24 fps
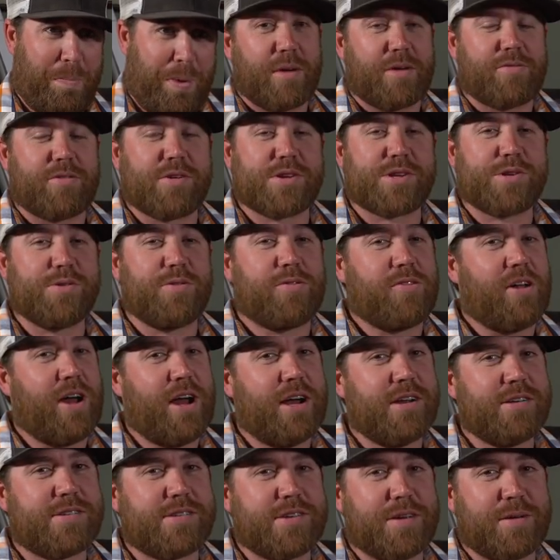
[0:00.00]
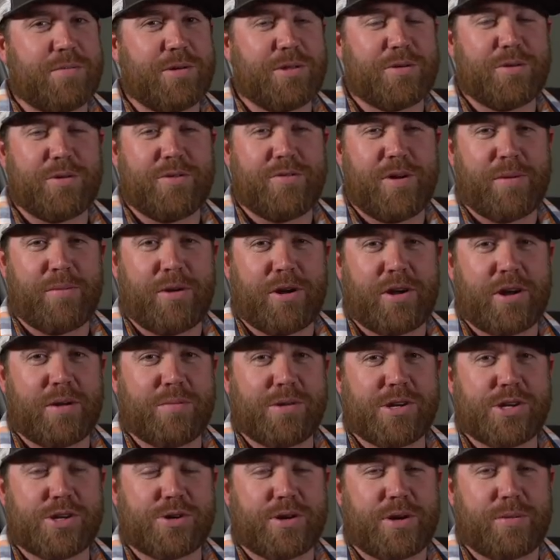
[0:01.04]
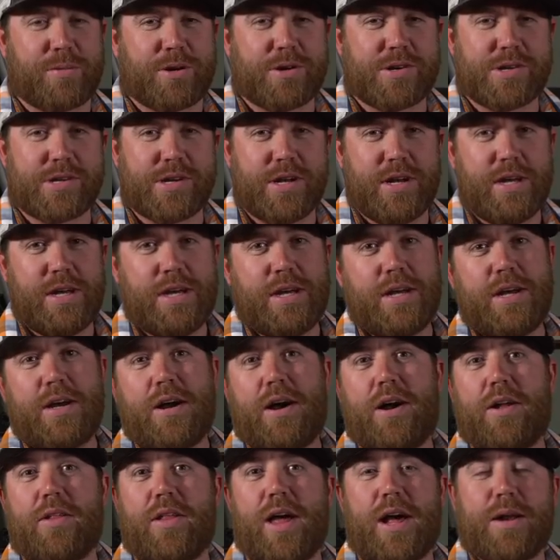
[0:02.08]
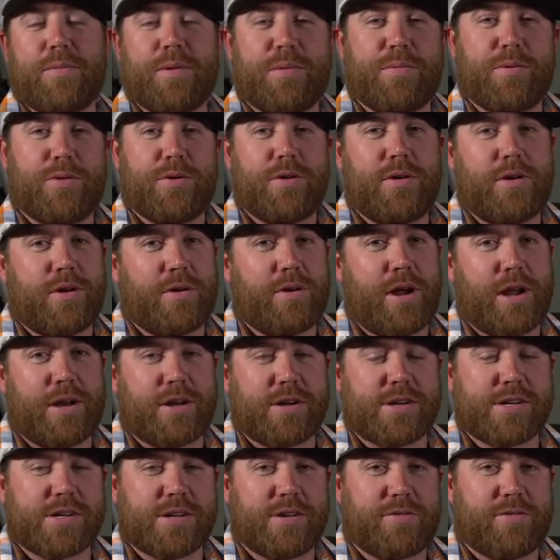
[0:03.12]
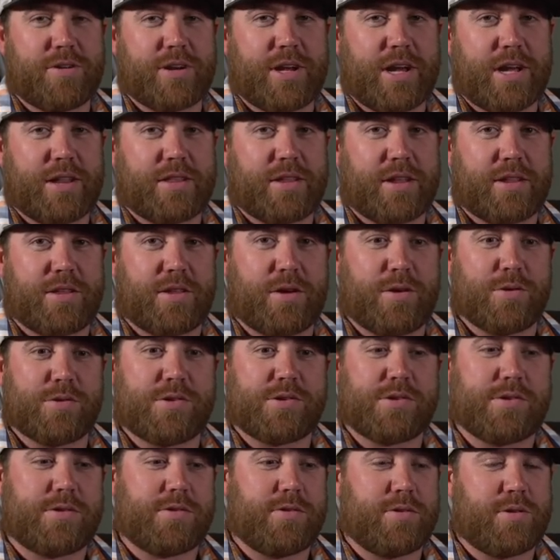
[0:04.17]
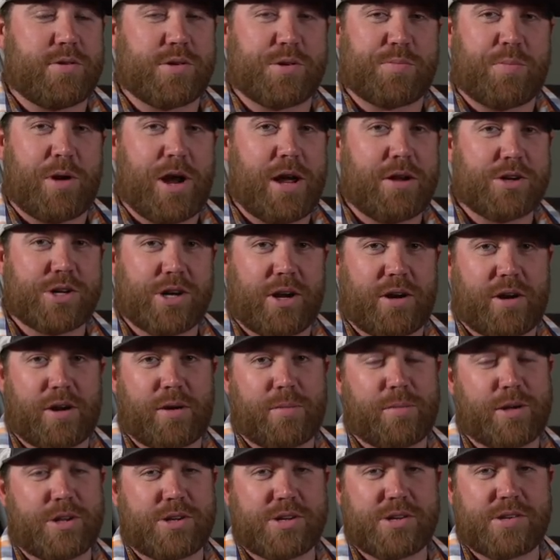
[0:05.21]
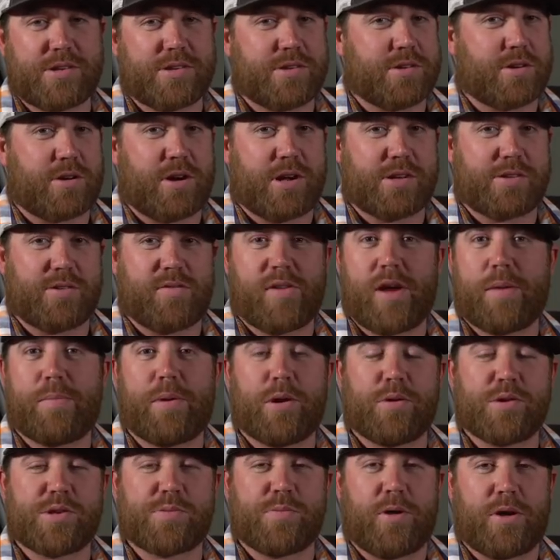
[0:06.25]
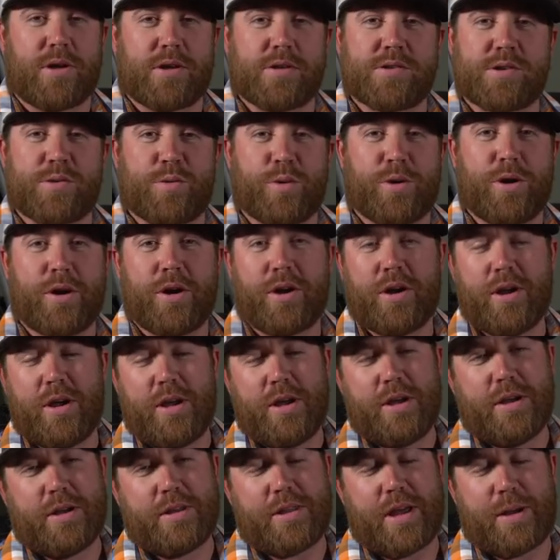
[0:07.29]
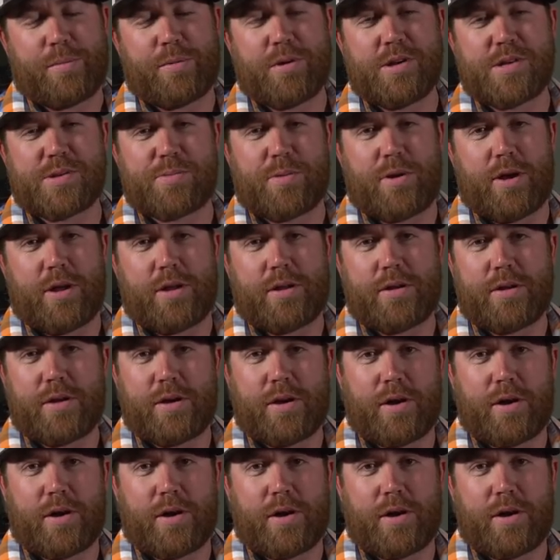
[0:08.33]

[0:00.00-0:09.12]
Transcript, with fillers: My first two flies to get me through November are gonna be streamers a lot of people around here tend to forget that those those brown trout are going to be just as aggressive that post spawn as they were that pre spawn.